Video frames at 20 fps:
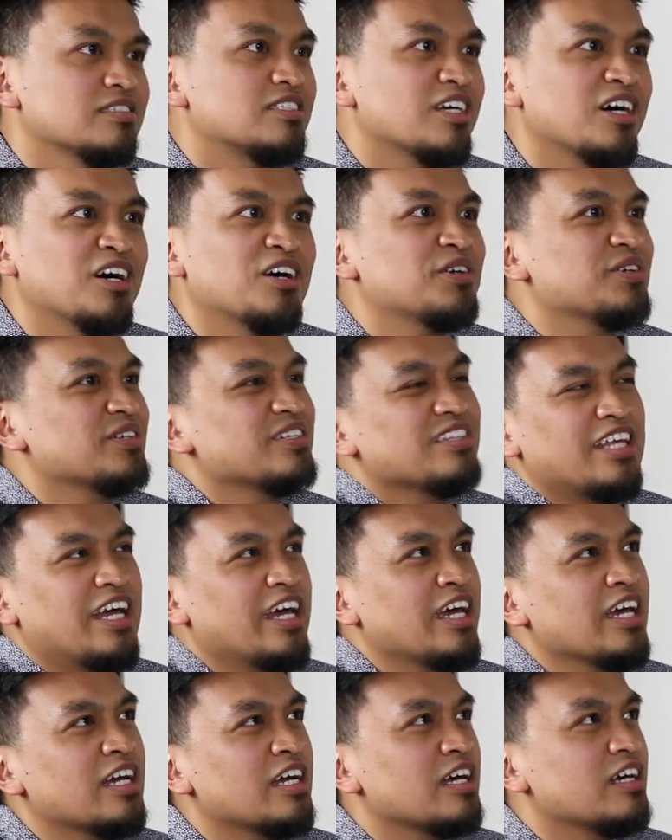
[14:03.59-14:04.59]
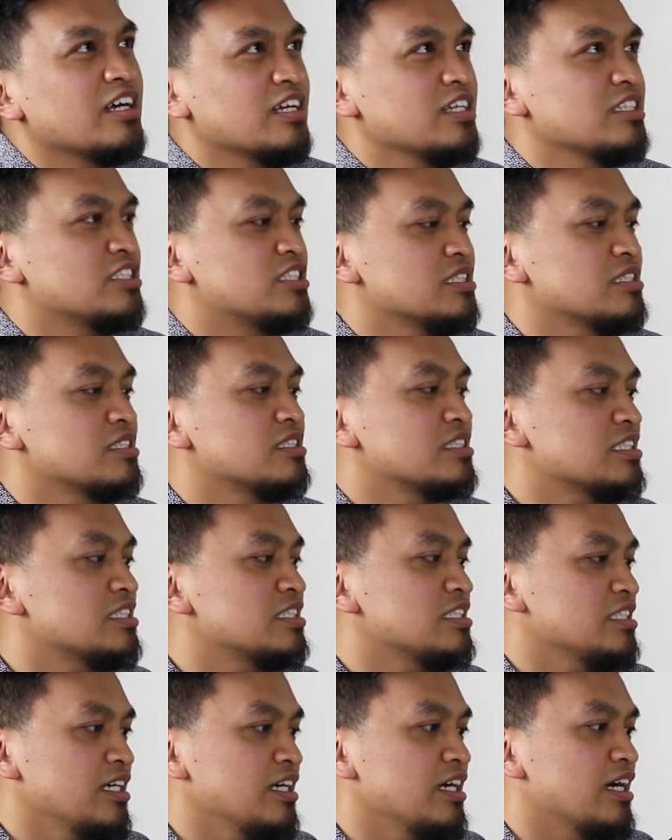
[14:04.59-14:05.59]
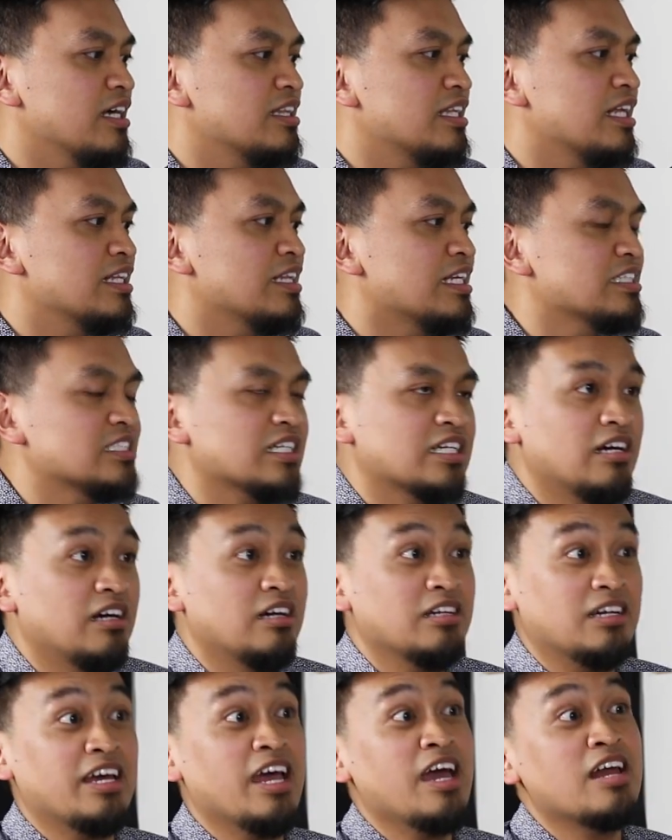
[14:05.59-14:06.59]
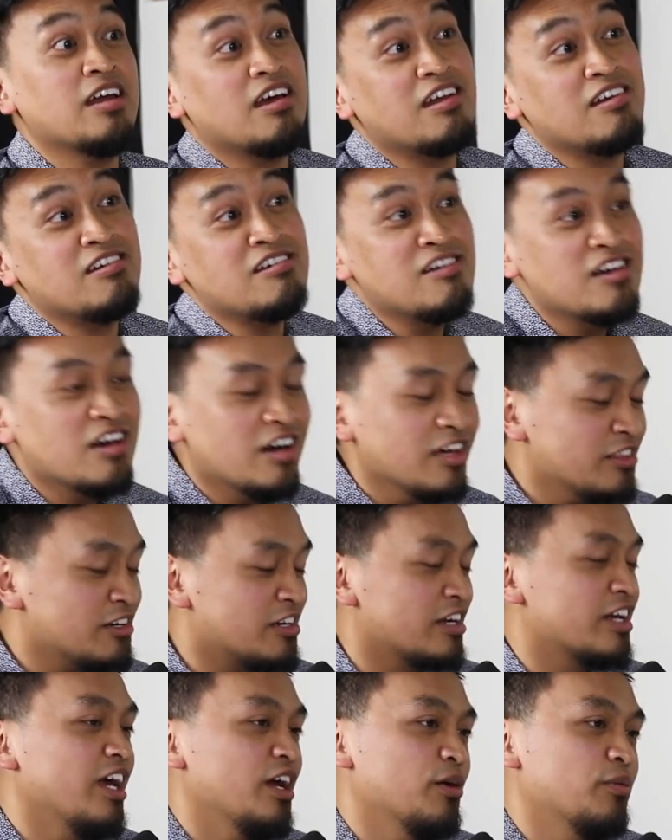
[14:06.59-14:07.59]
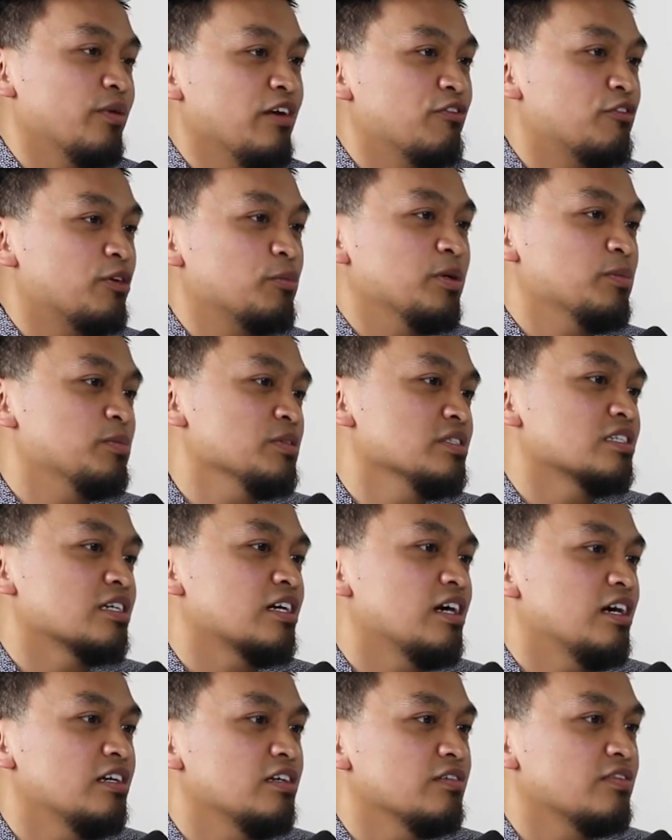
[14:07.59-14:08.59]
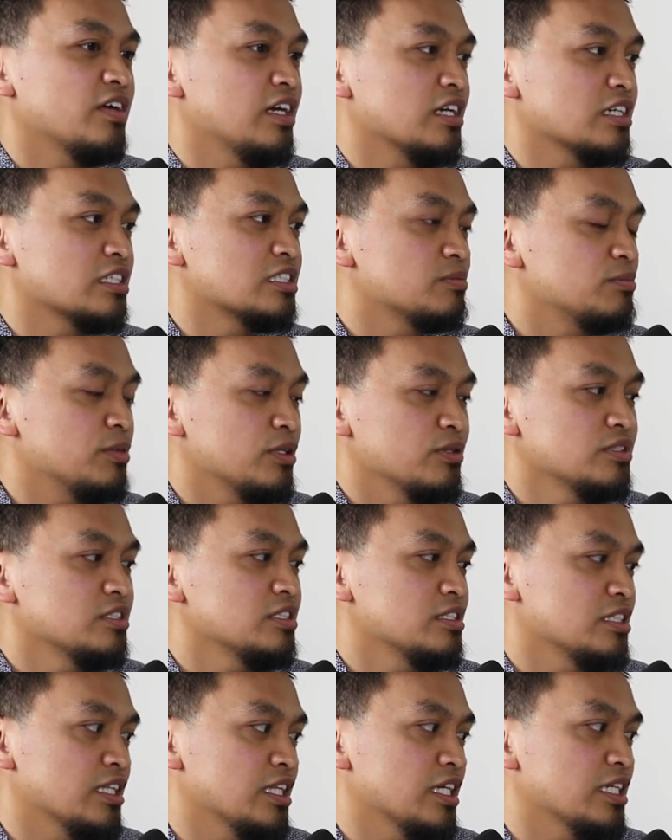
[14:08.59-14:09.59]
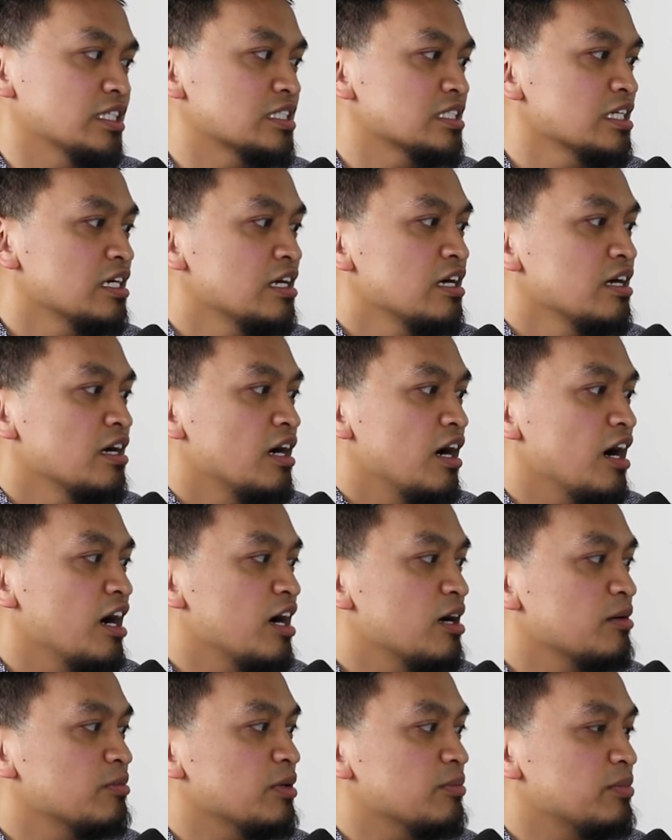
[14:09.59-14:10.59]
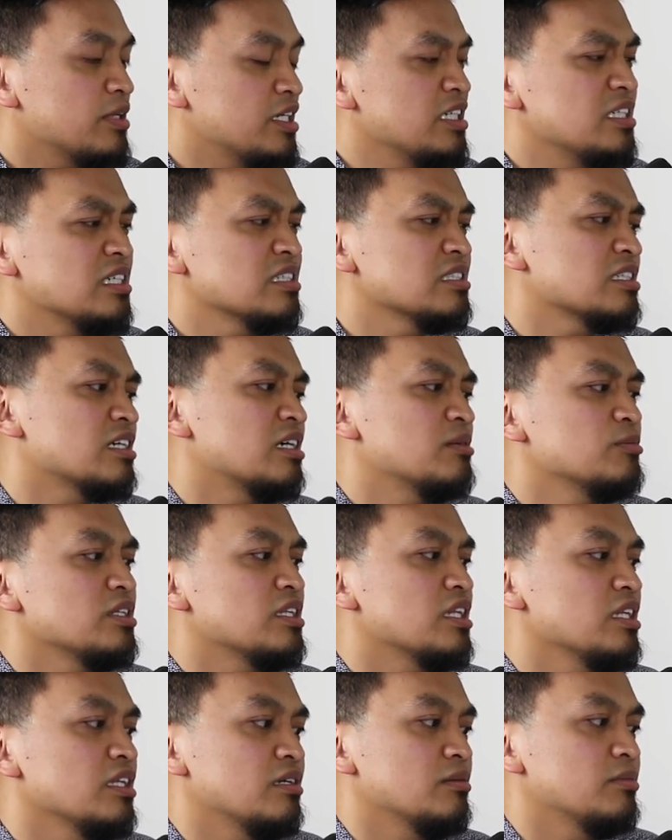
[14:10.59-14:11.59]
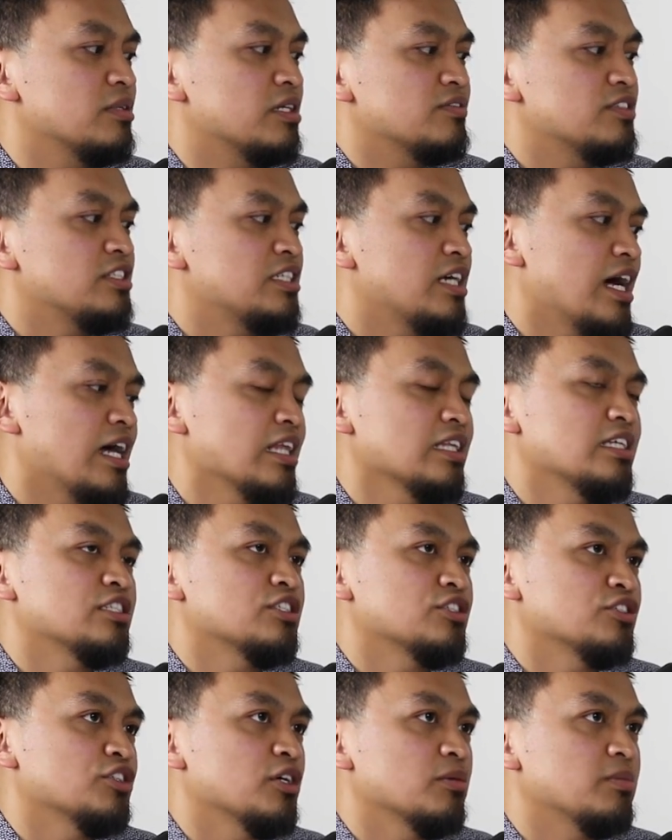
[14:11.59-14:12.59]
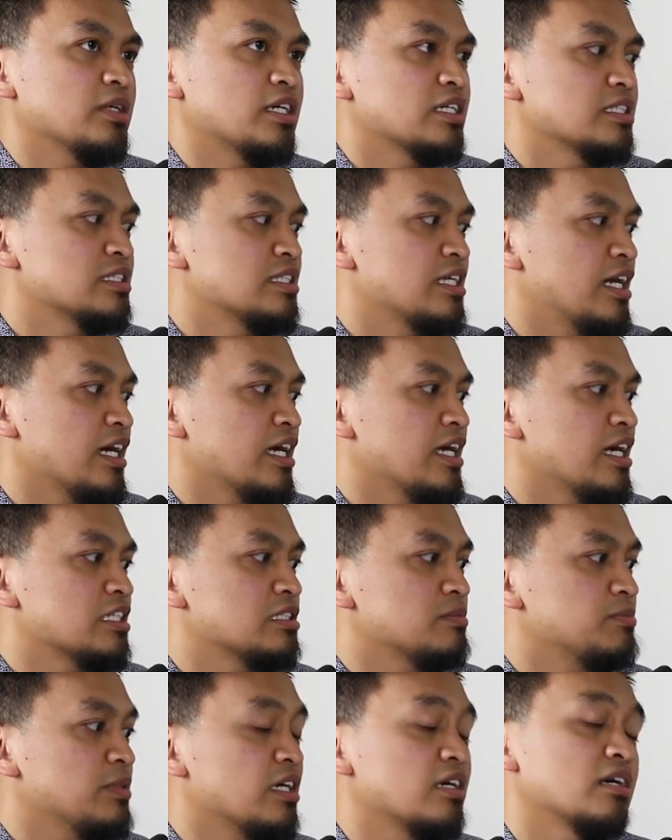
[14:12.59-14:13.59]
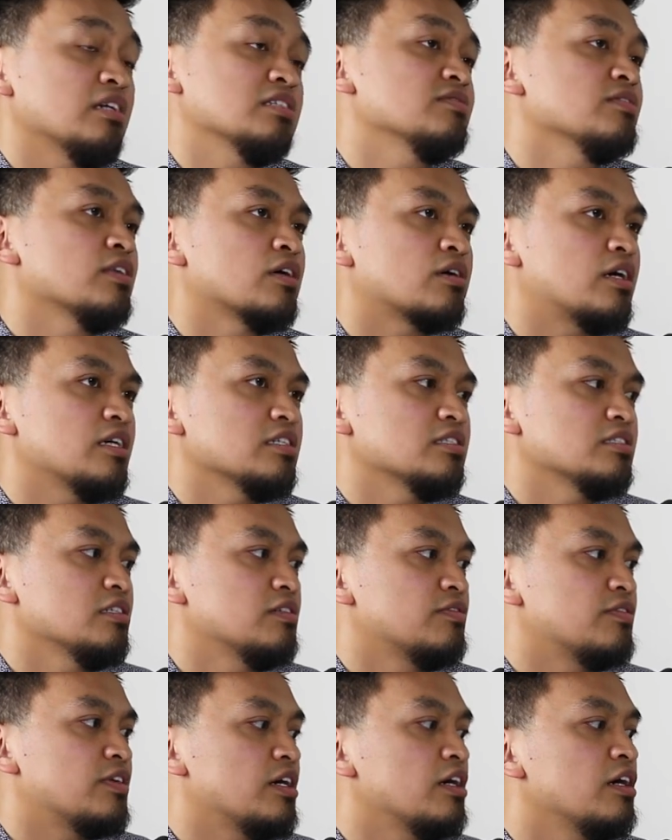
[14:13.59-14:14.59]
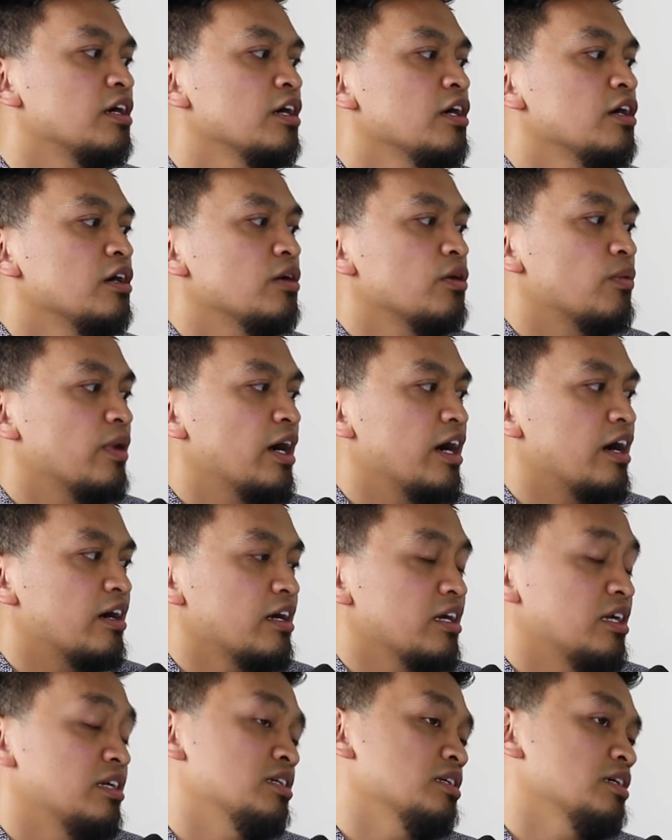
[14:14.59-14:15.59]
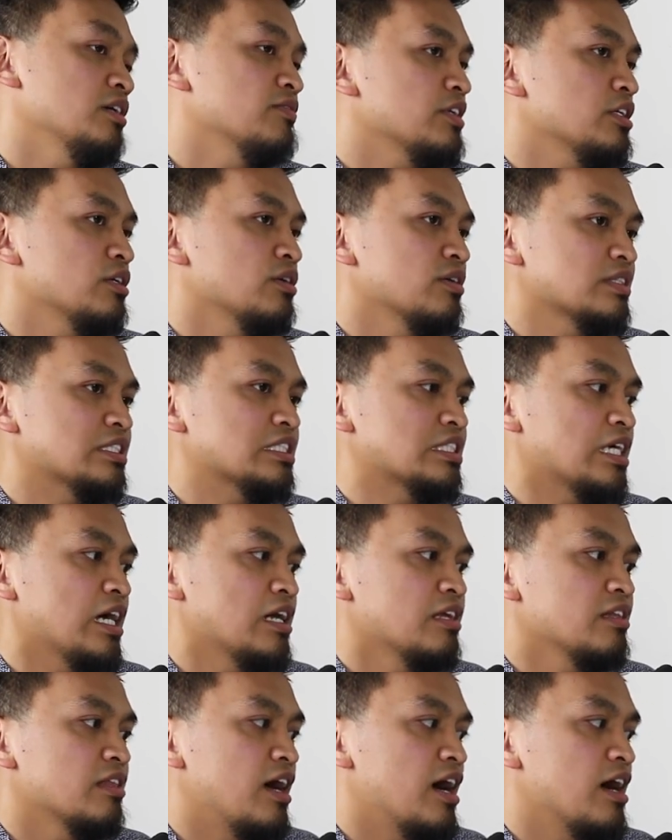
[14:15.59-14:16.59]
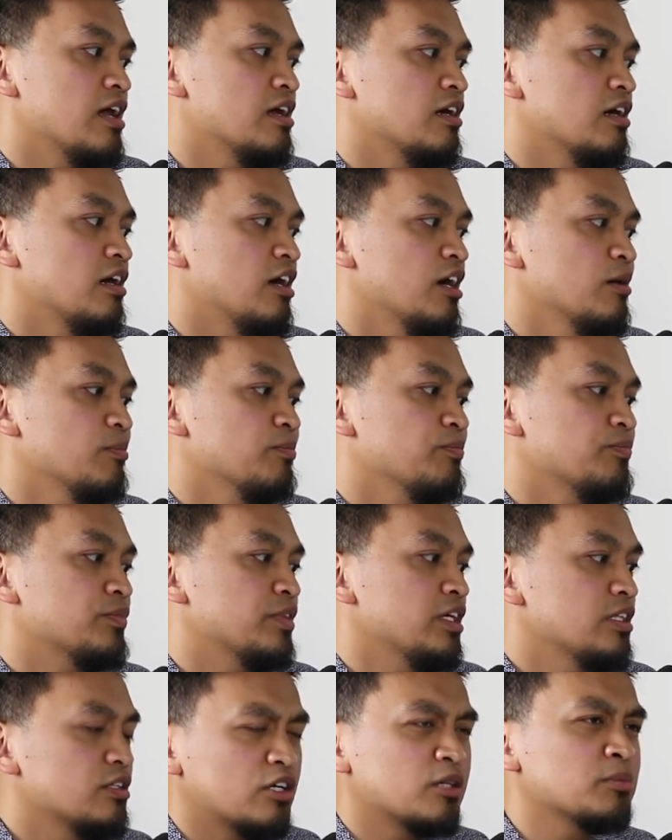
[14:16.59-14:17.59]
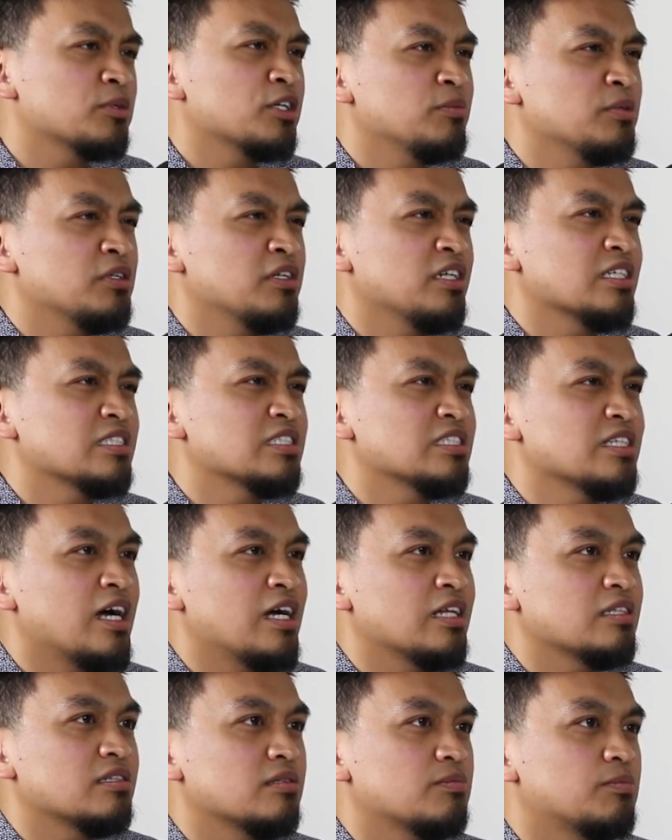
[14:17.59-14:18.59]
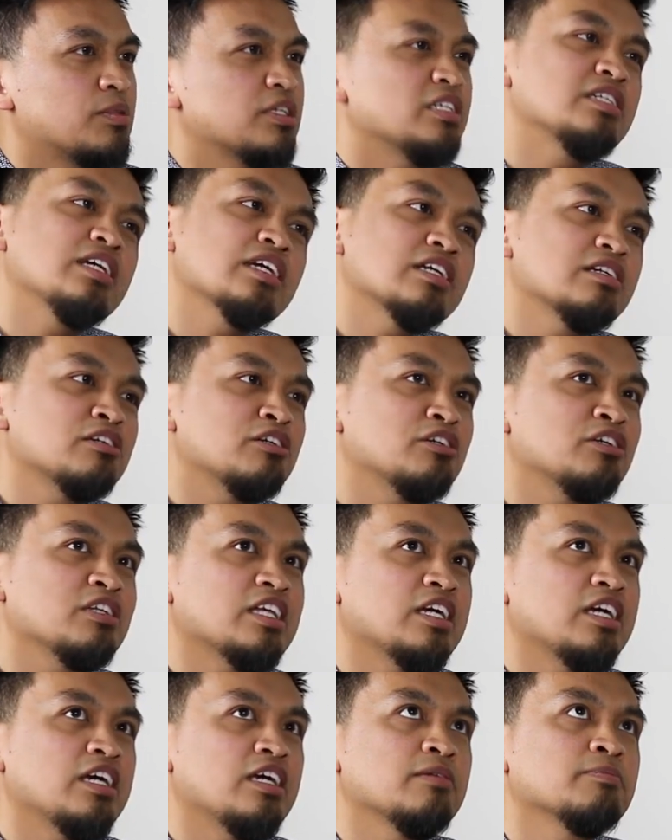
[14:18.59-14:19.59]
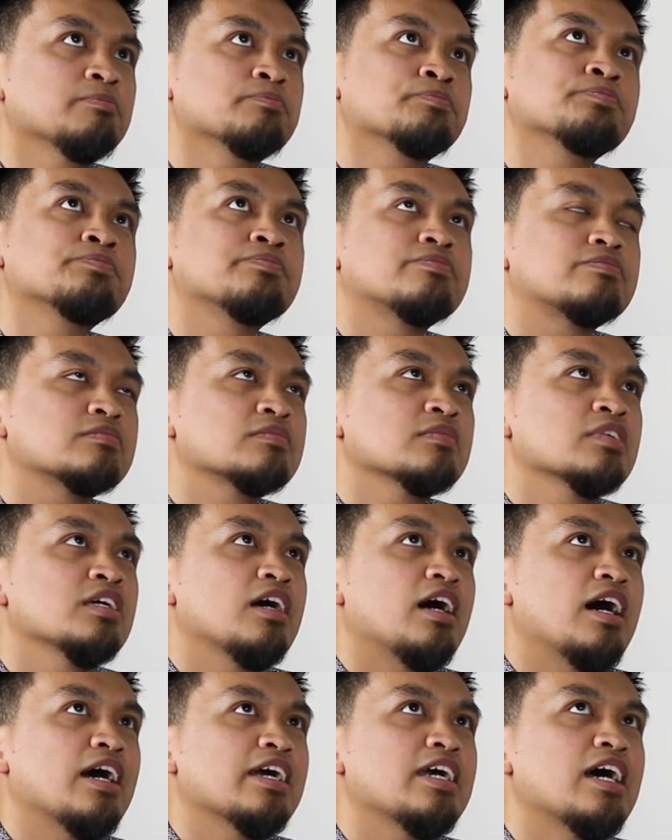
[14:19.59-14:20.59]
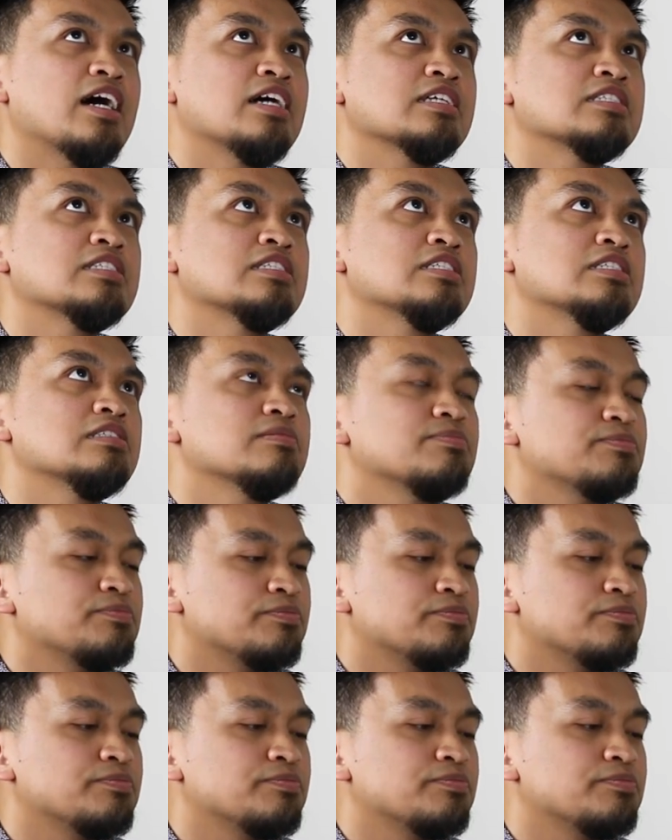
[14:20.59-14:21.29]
So like just to see, and then that's like, again, another gateway for people to kind of get exposed to this. Mm-hmm. Um, but it does come with a little bit of challenge though, because then I guess because of the crossover where, and even you had said that um, in the urban community, it's not particularly, I guess,